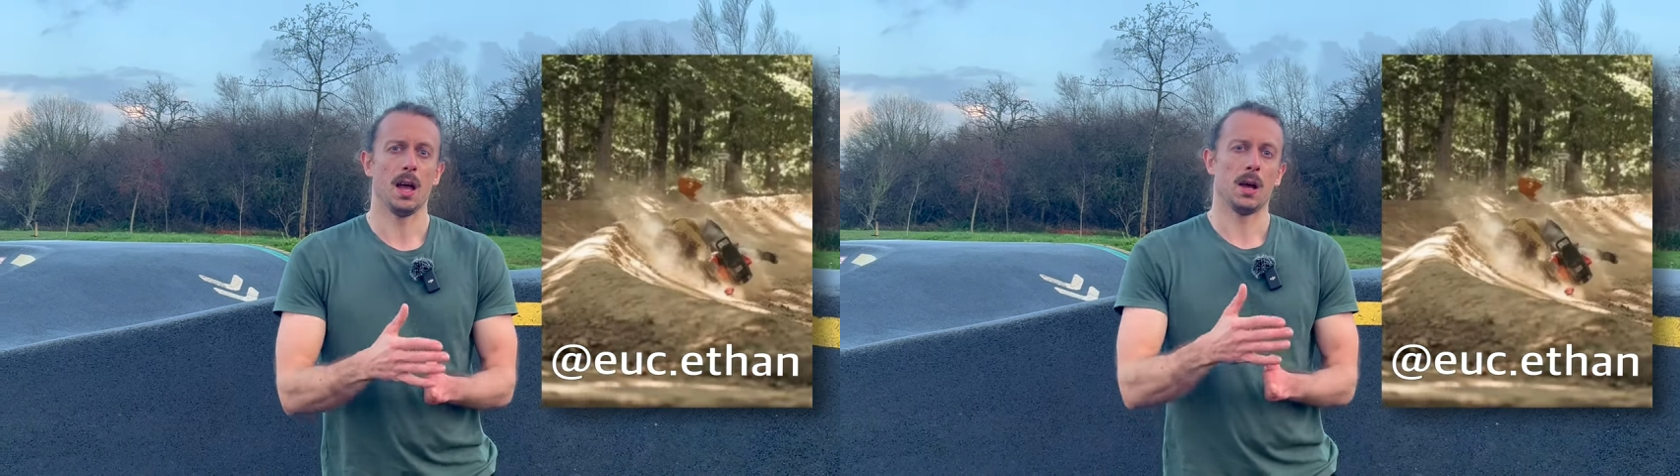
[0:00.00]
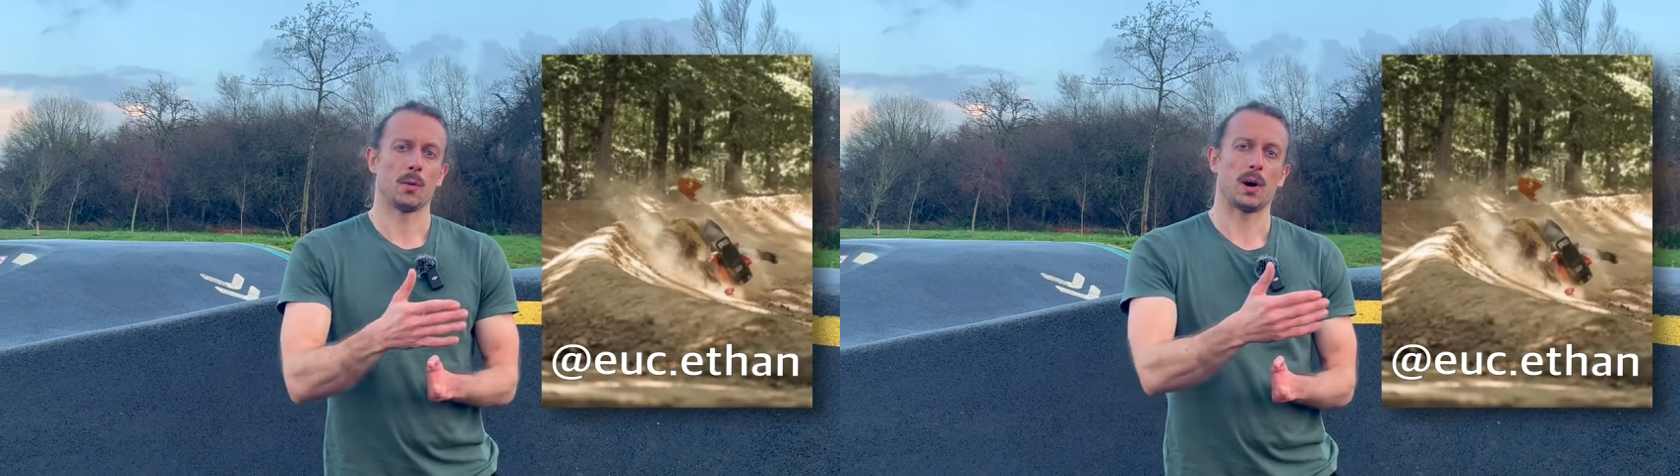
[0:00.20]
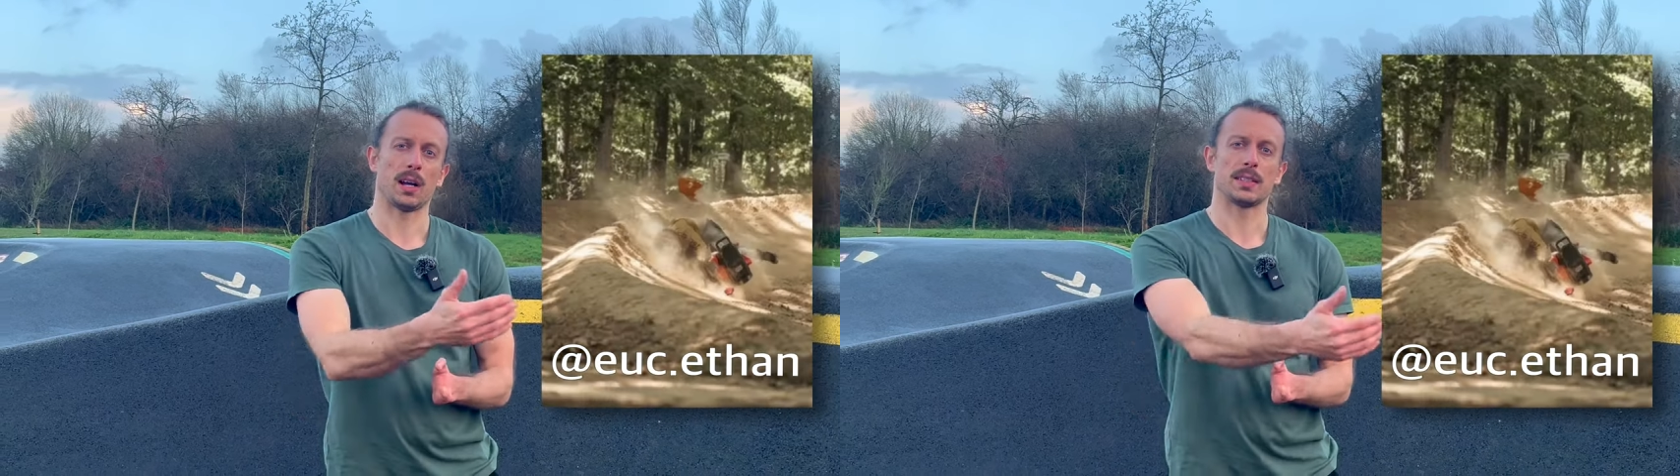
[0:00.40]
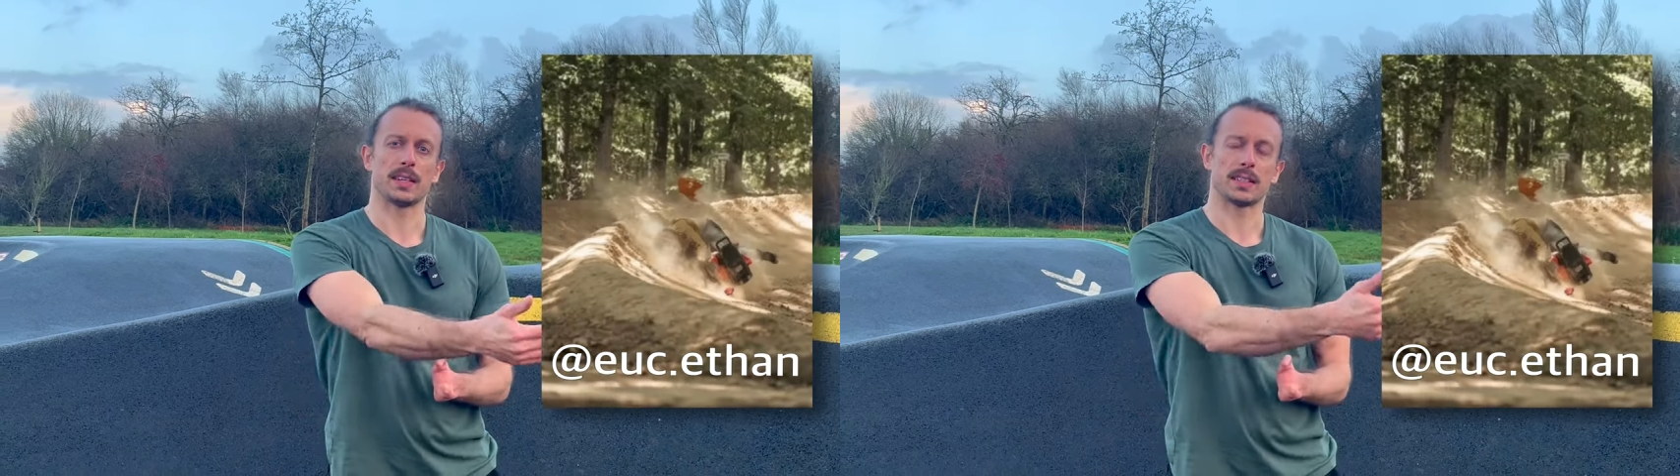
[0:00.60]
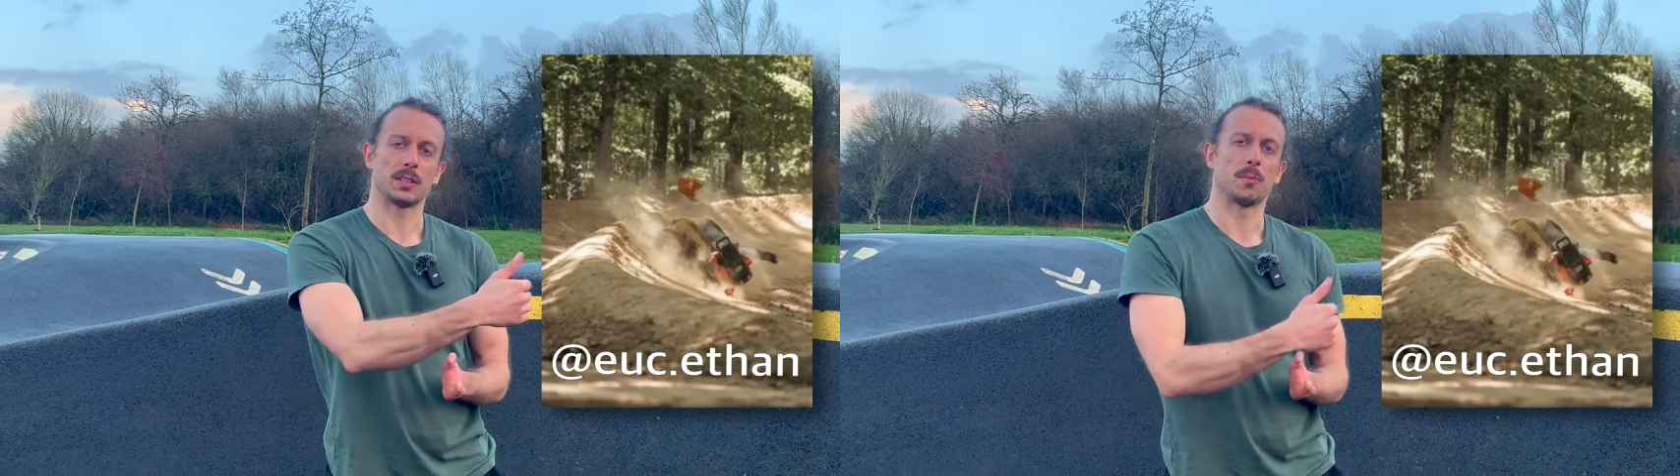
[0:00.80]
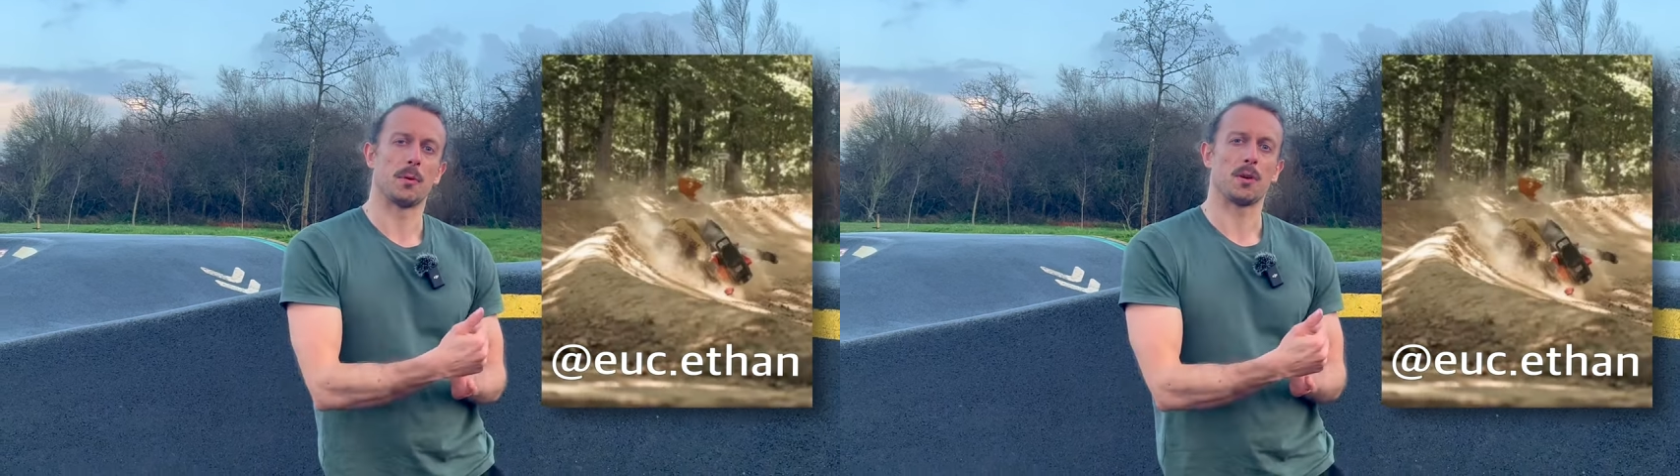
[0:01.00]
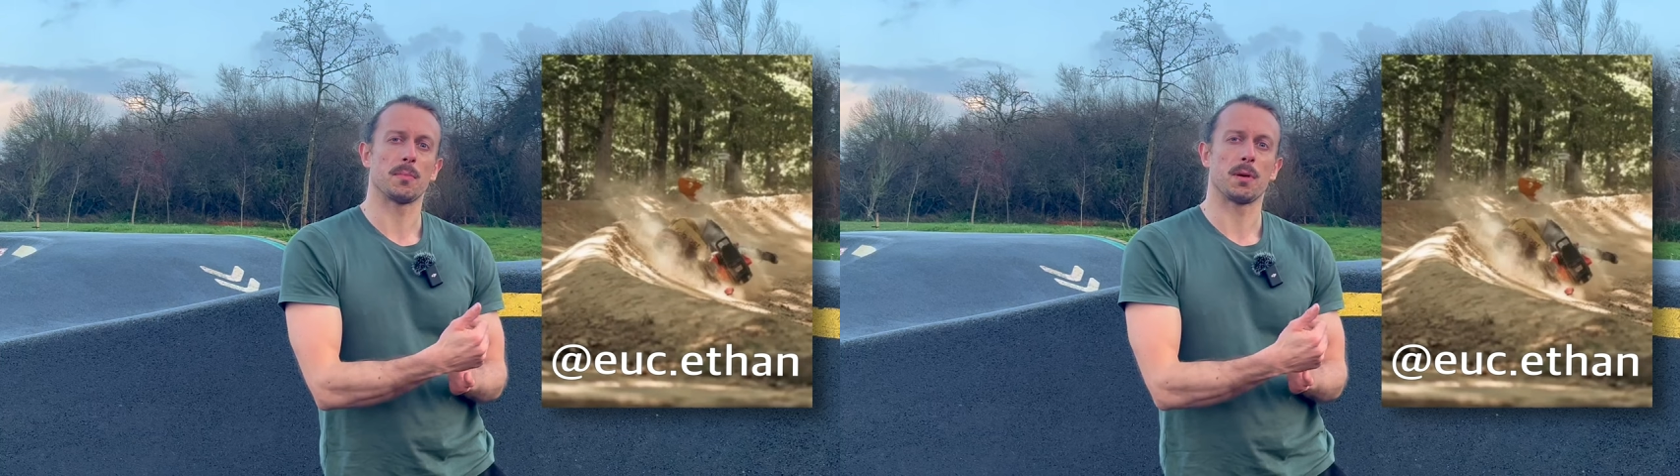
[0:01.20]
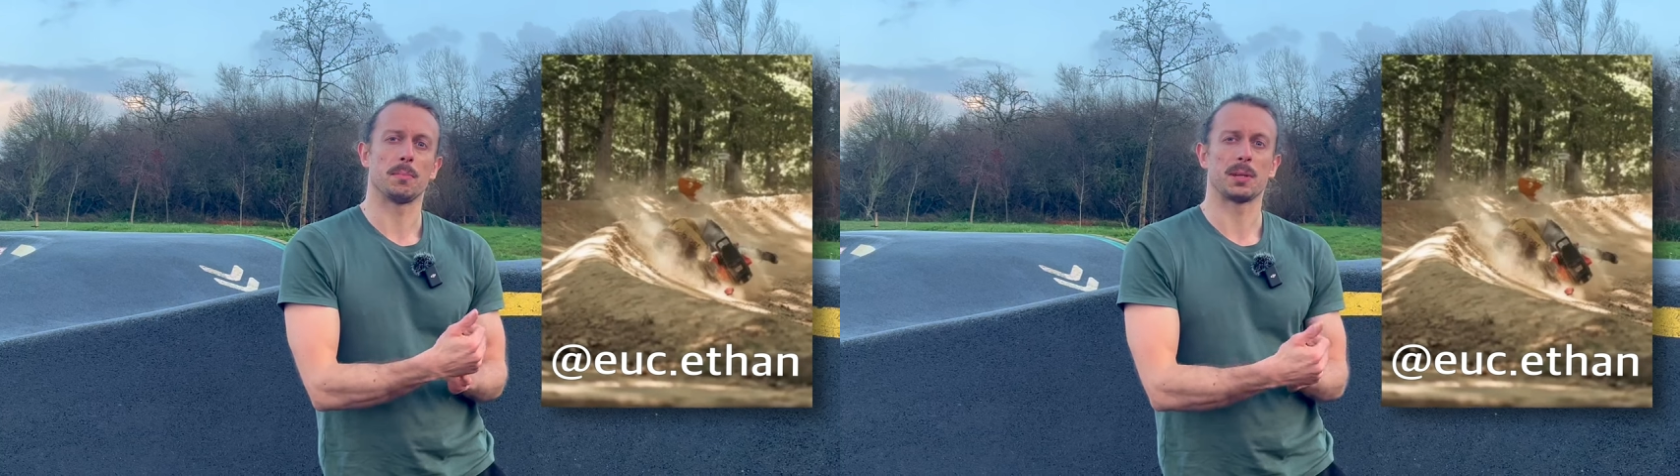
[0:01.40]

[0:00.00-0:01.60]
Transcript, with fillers: while taking a berm